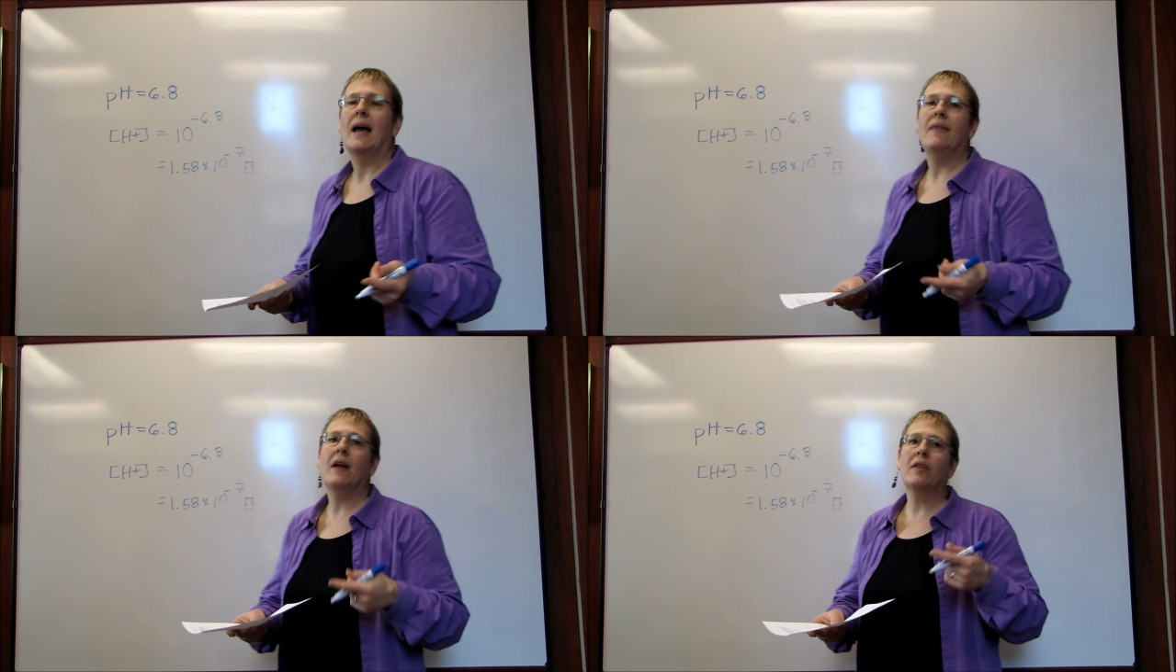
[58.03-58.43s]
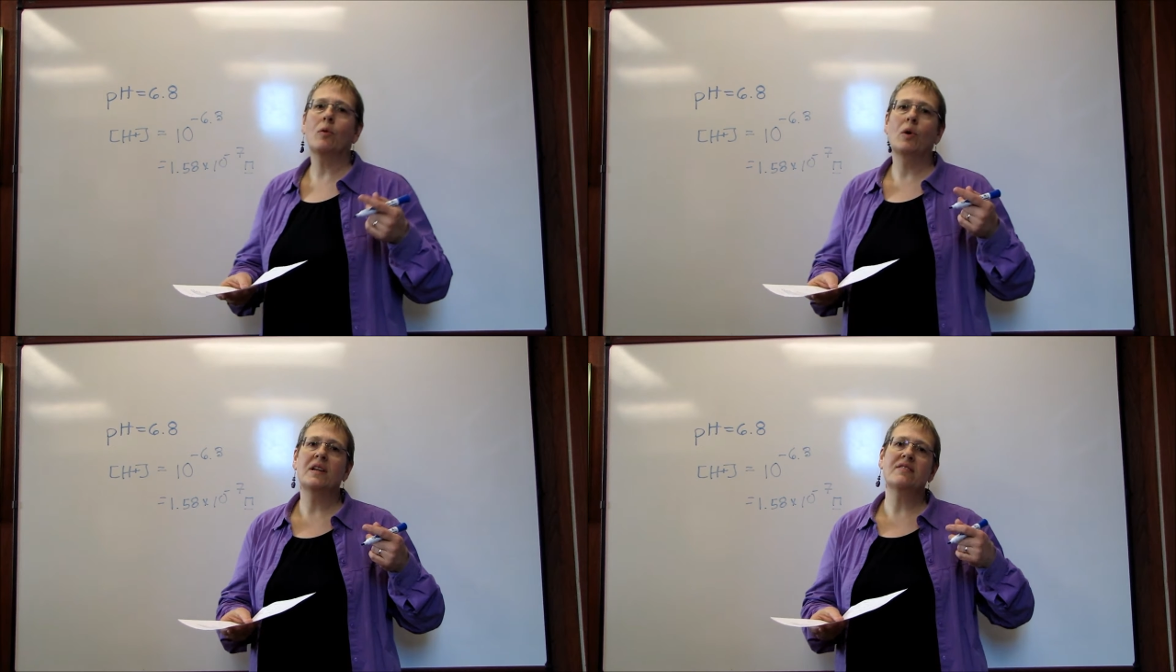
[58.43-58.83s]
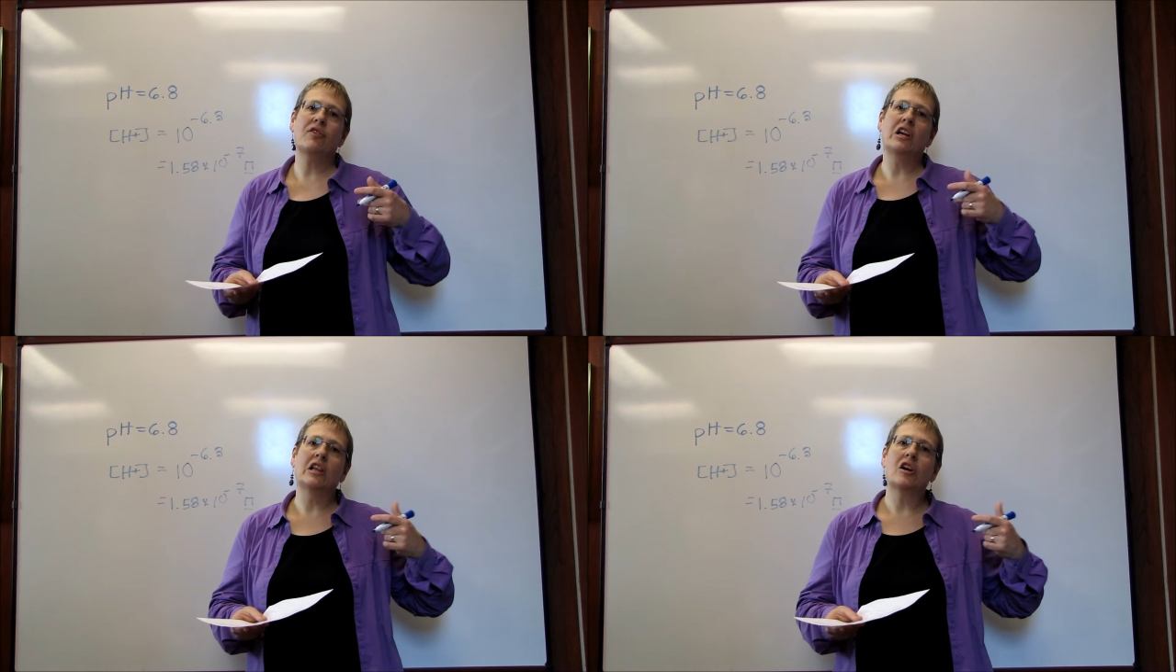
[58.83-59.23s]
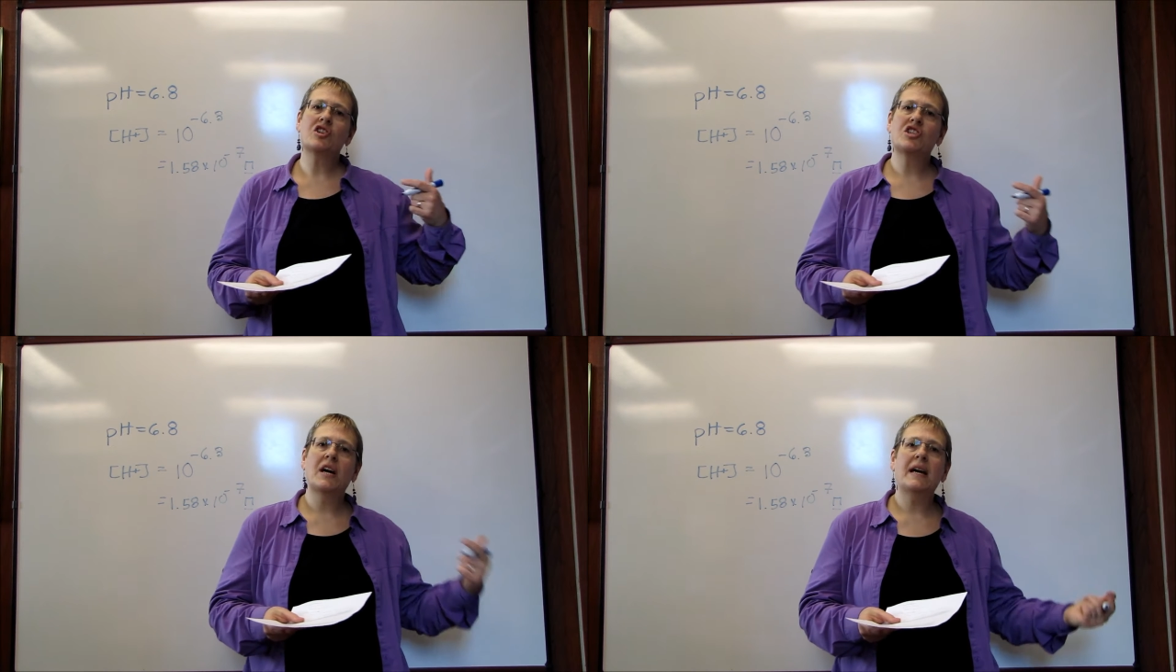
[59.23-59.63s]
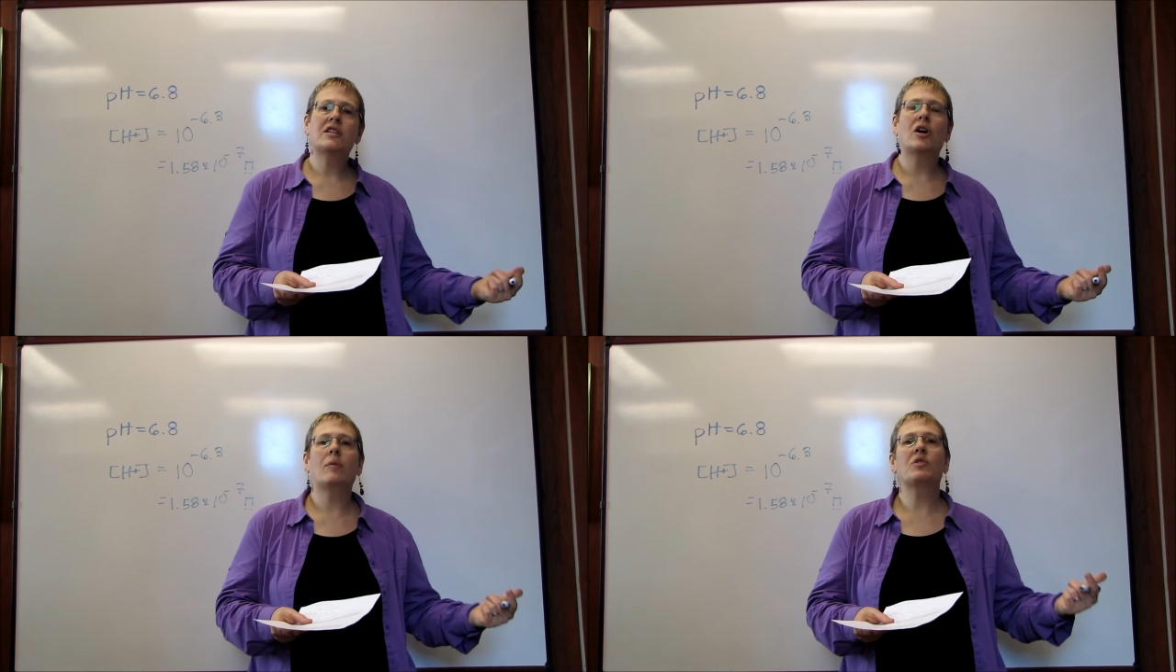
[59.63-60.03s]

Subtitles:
And the other one is a very large diatom,